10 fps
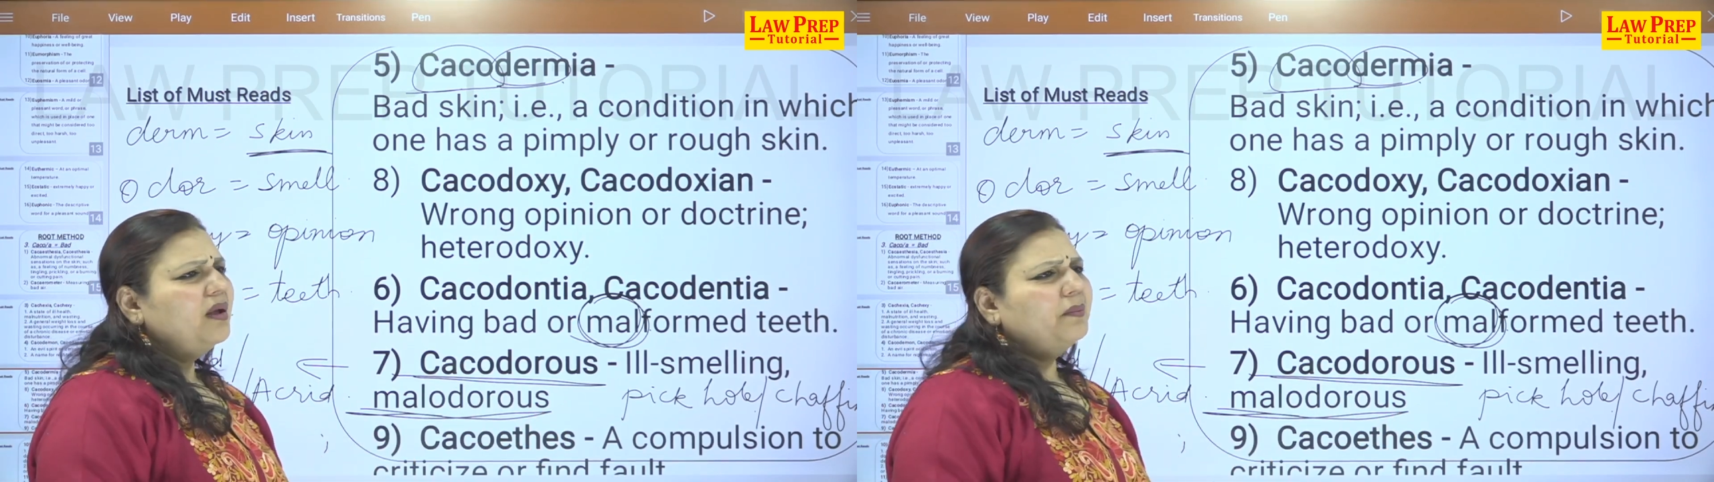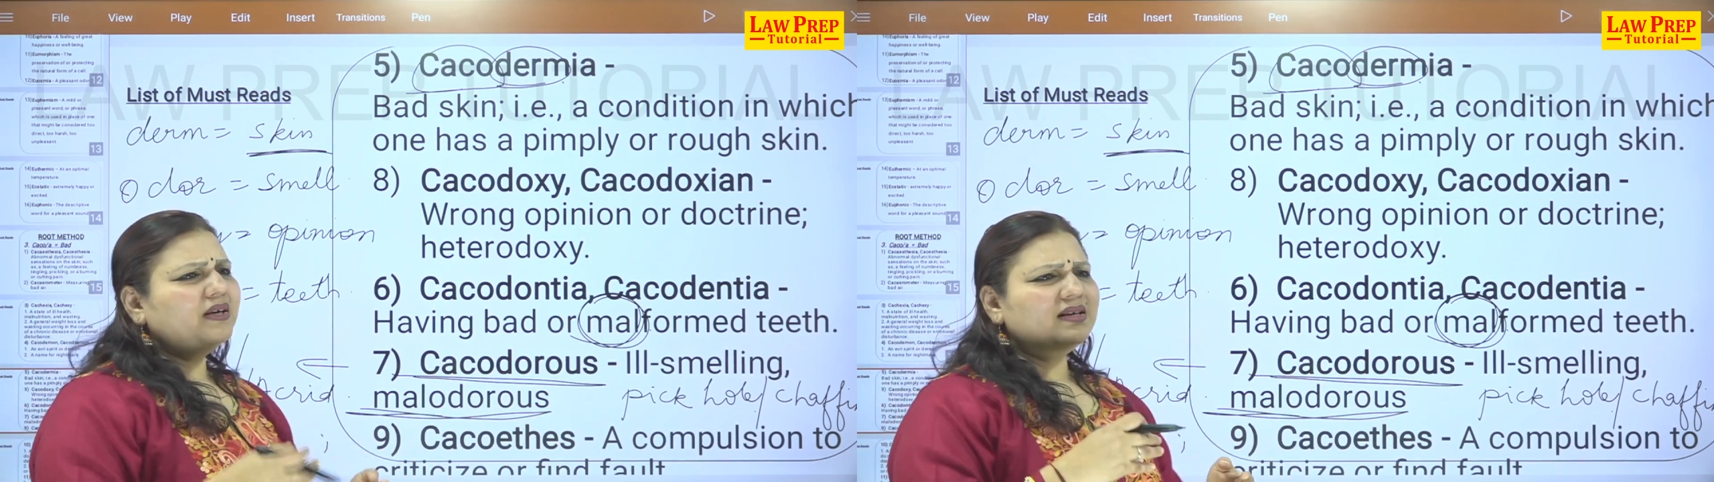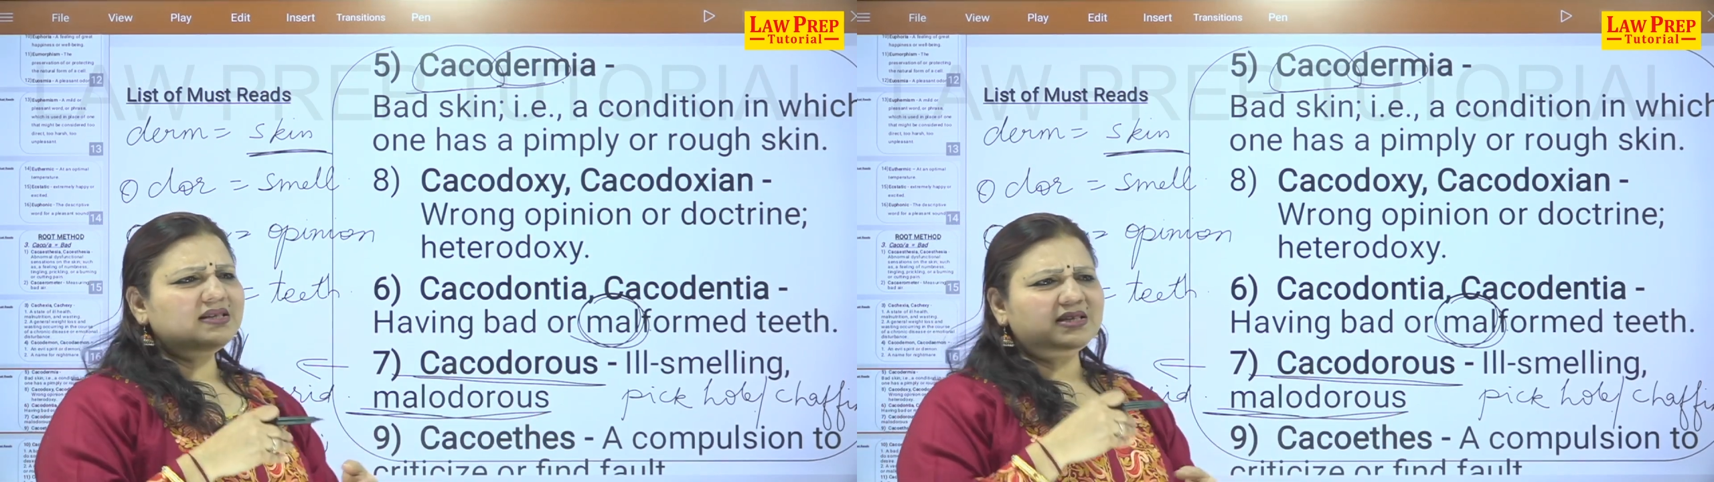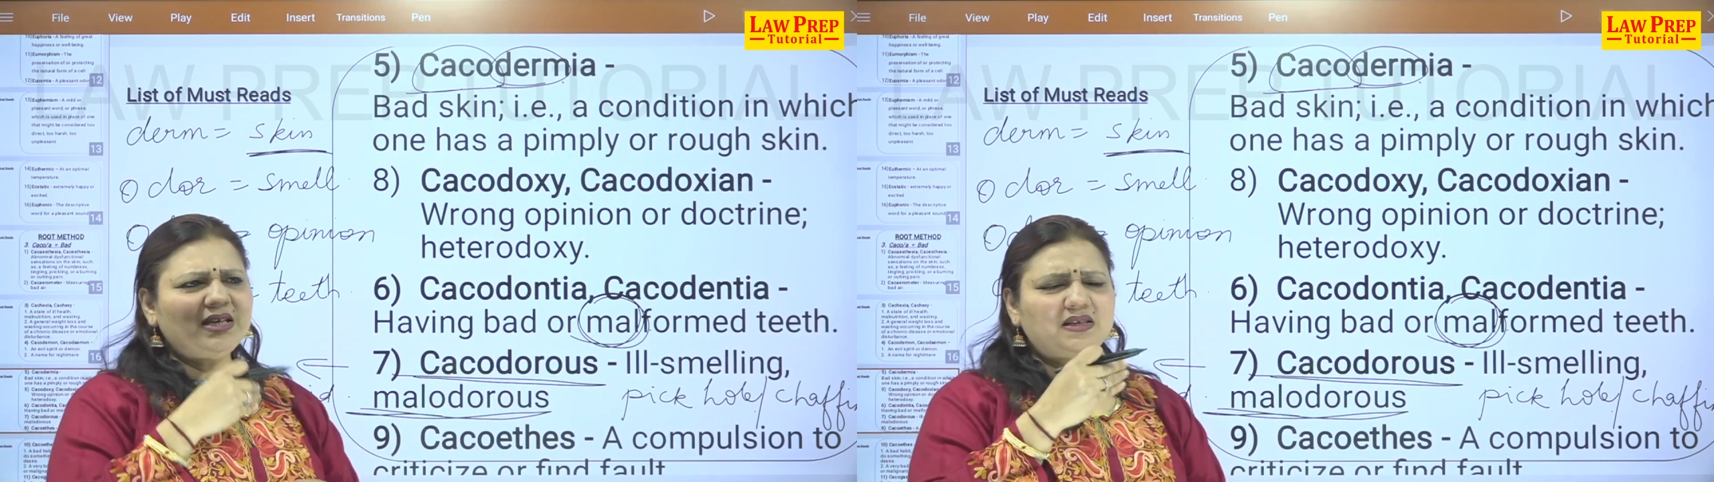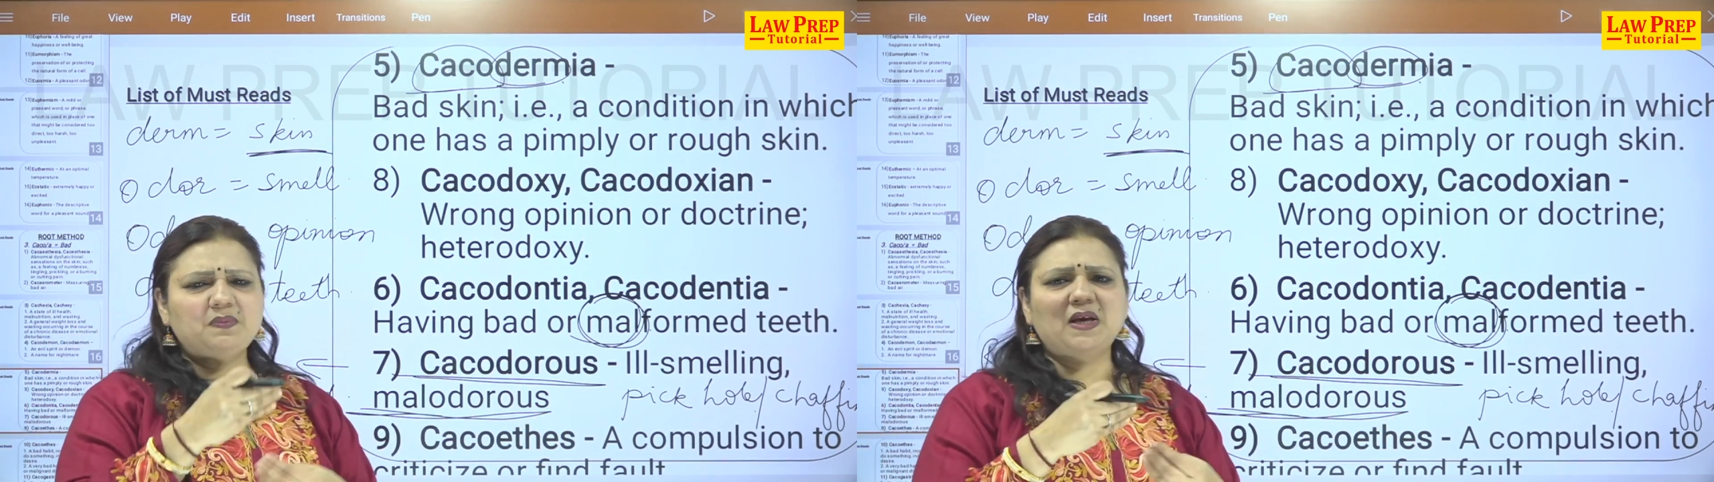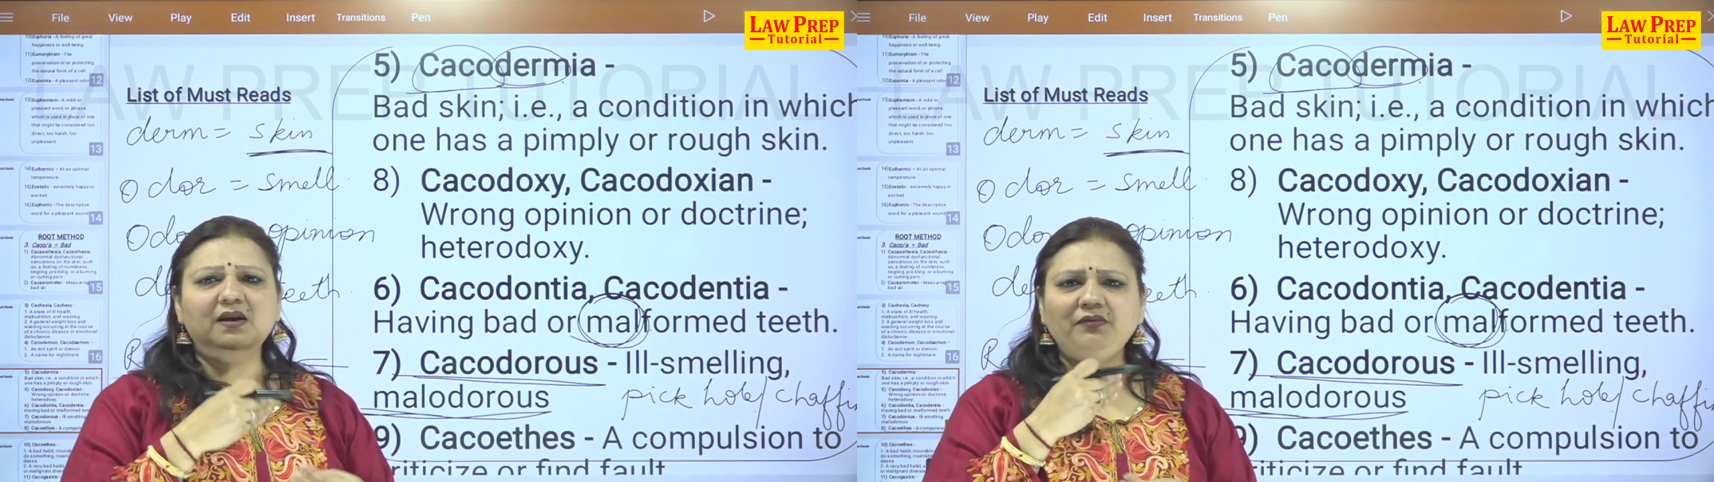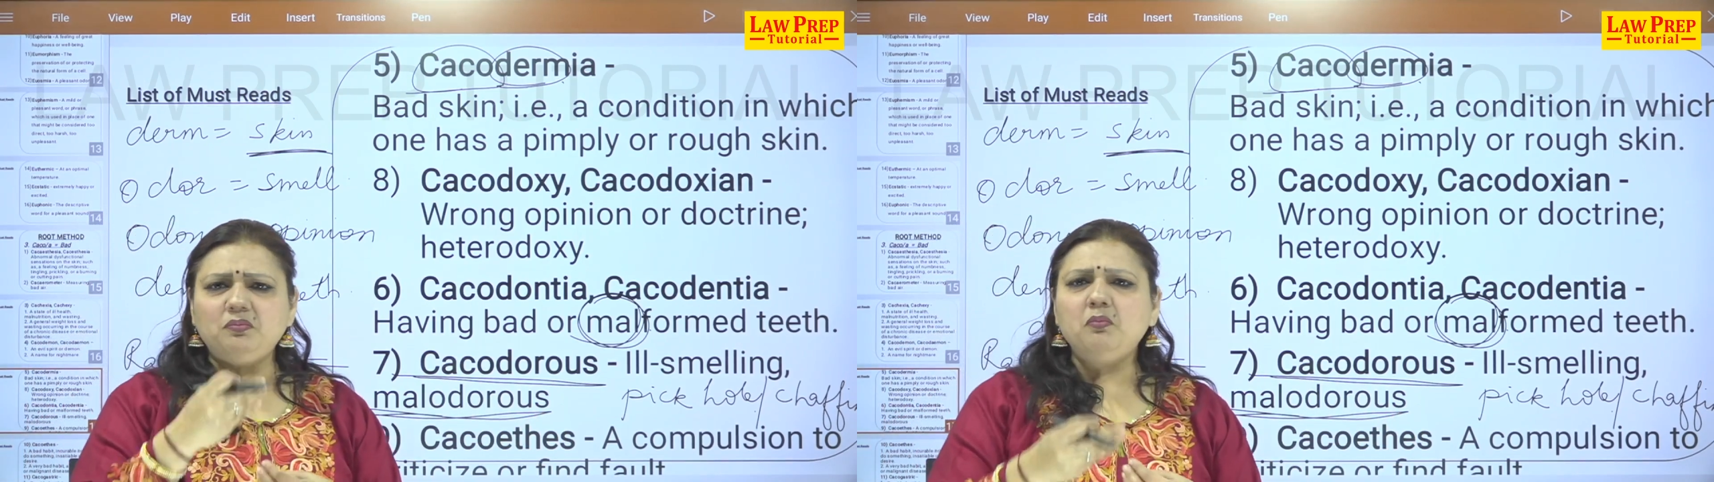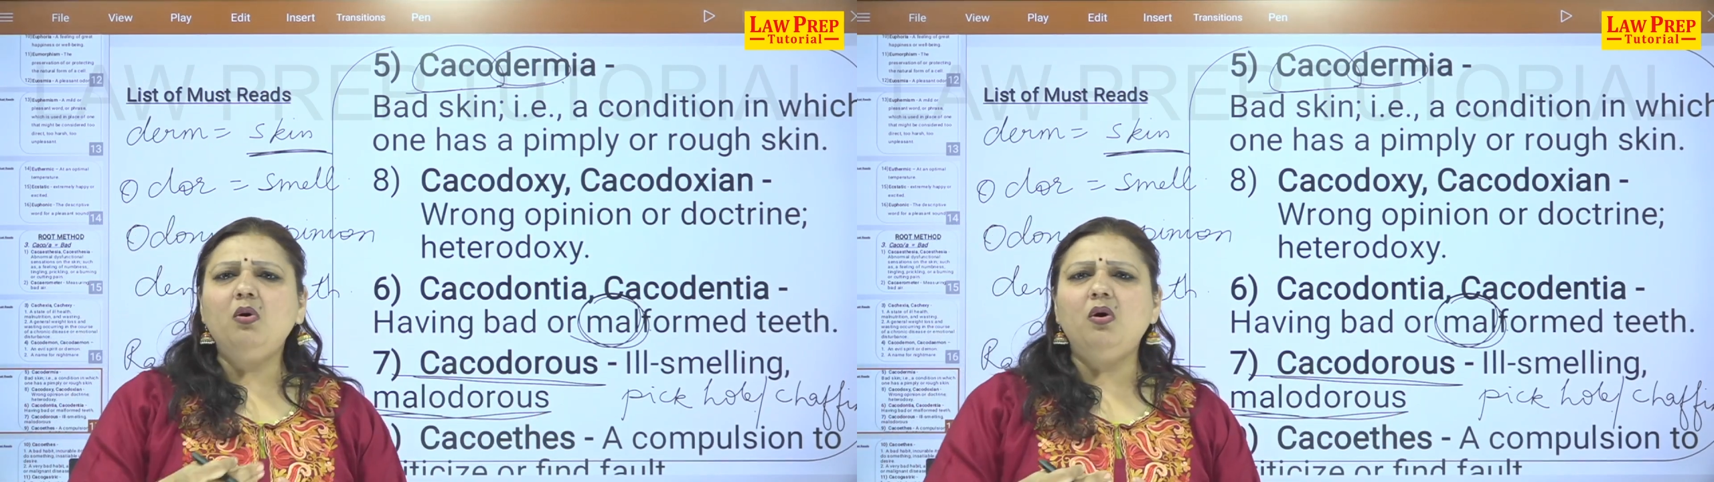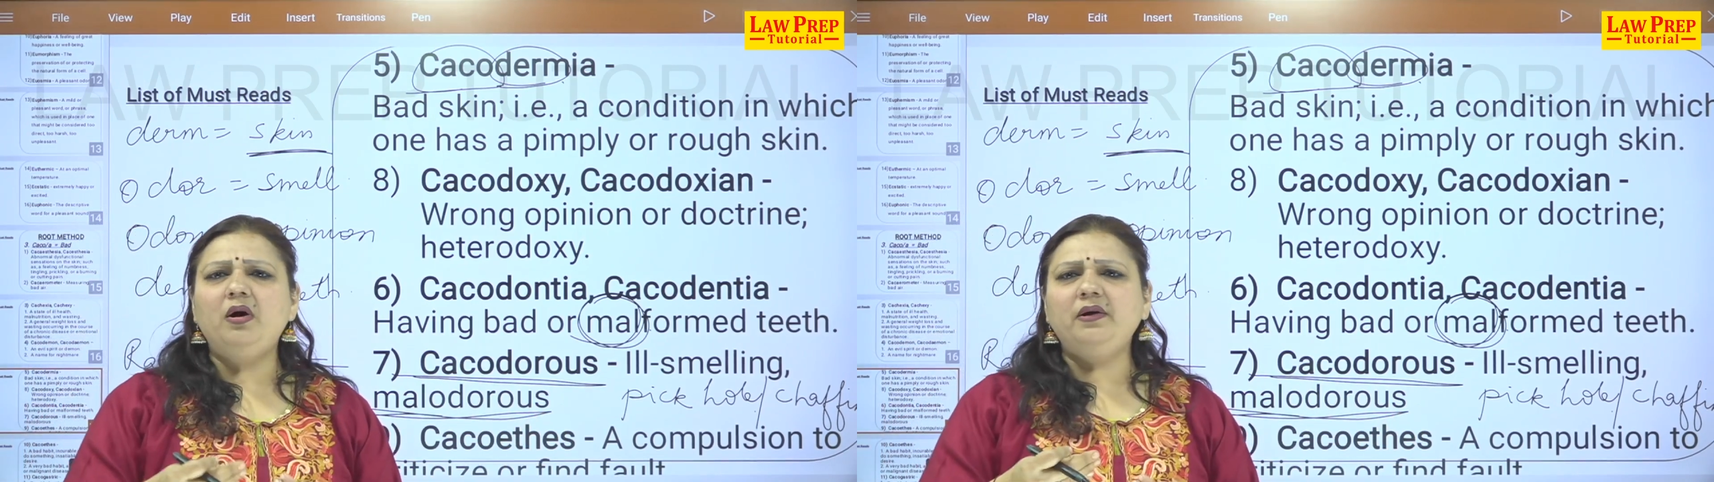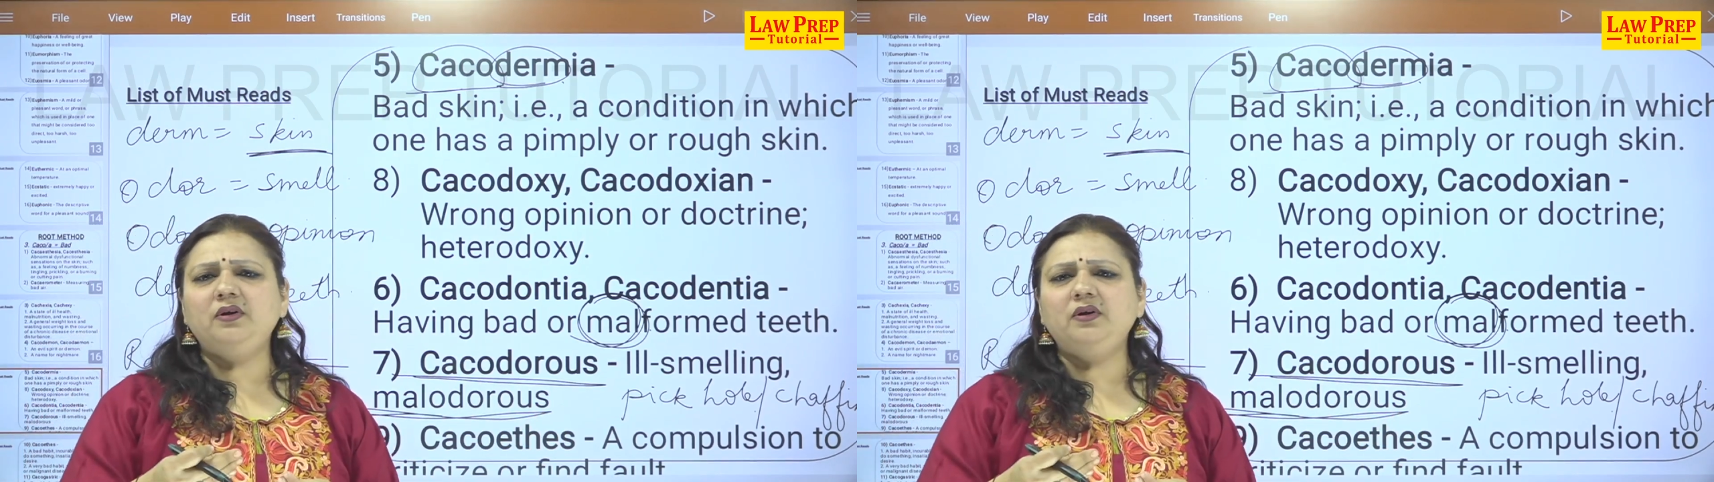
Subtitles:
but it becomes more,